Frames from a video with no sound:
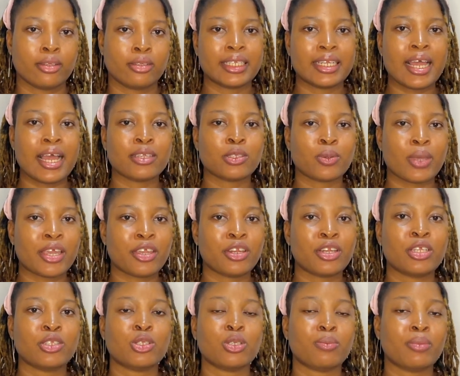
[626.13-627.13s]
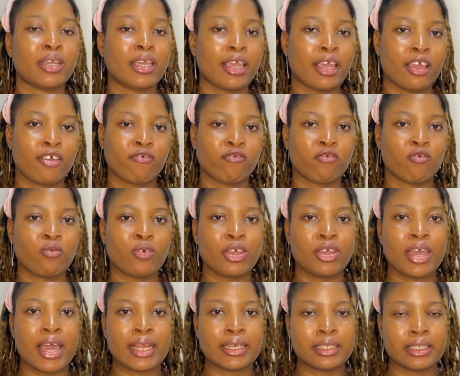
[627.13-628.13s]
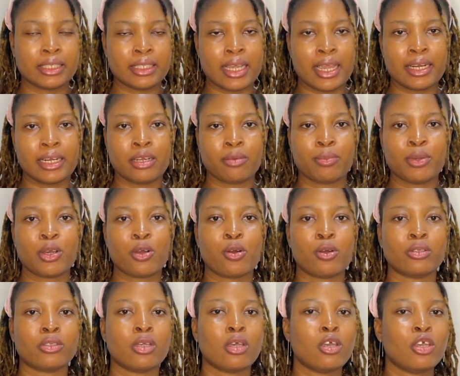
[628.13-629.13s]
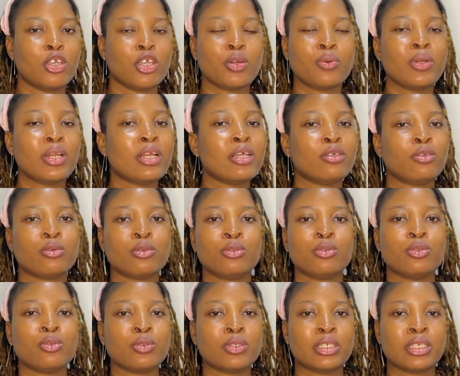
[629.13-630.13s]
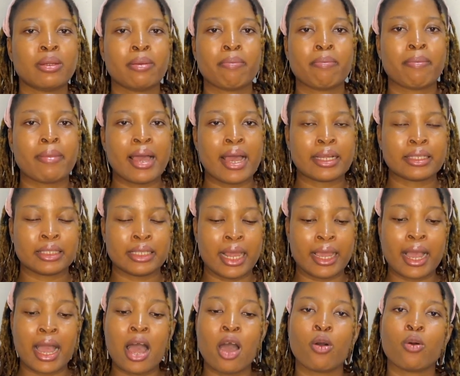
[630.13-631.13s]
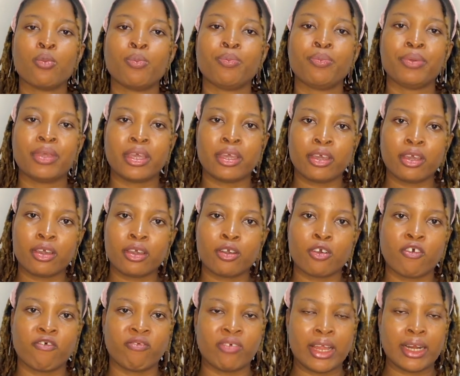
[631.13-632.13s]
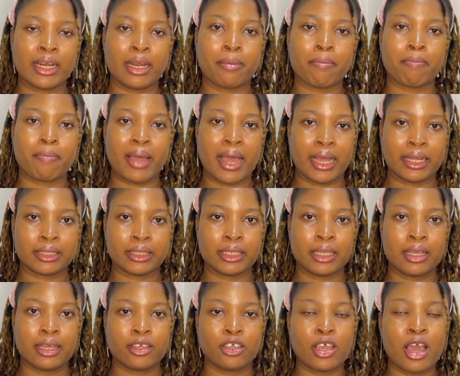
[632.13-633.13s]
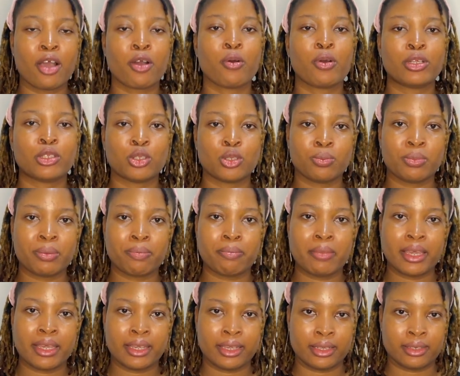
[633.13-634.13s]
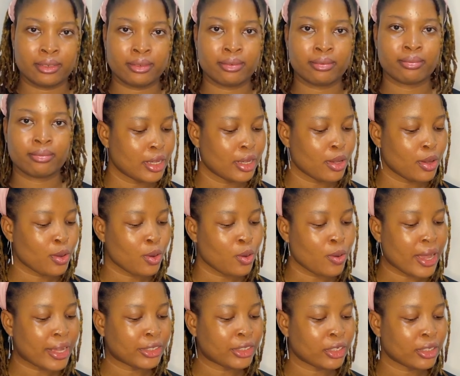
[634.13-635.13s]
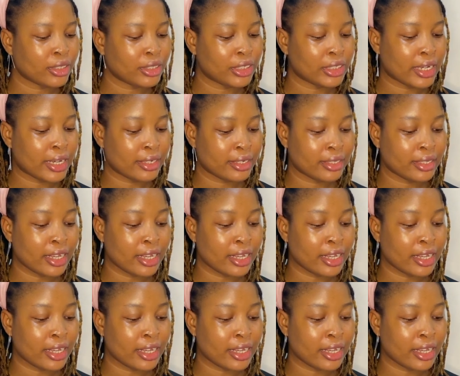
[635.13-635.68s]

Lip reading: That's why you need to be careful when you are designing, because you really don't know the impact, like how big of an impact you are going to be making. Oh, I just checked.